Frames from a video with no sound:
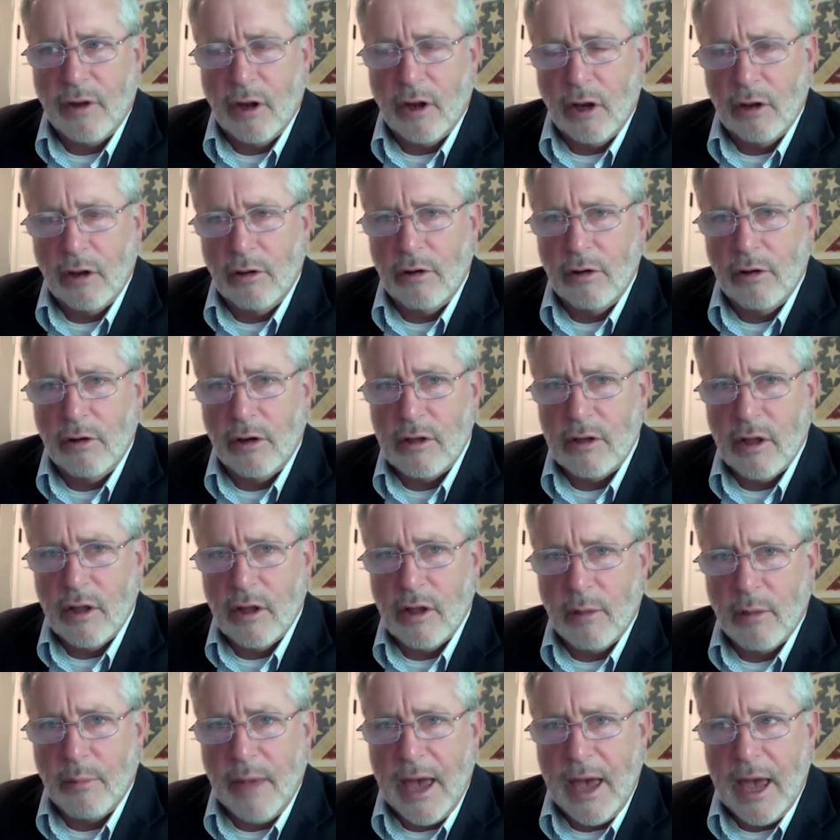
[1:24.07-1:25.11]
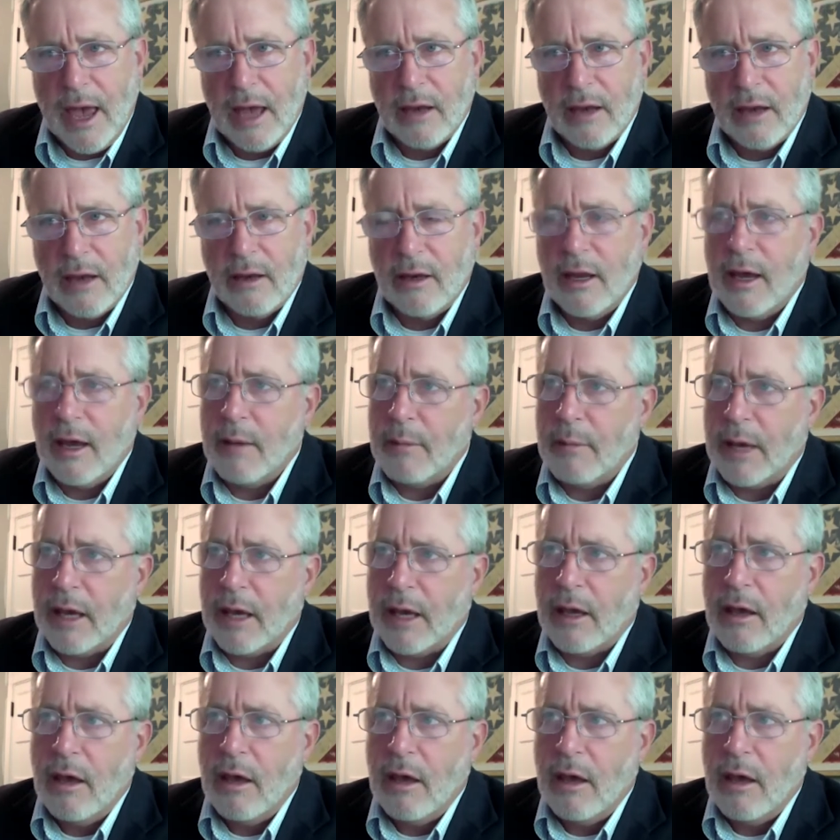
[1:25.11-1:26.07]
you alluded to the pandemic.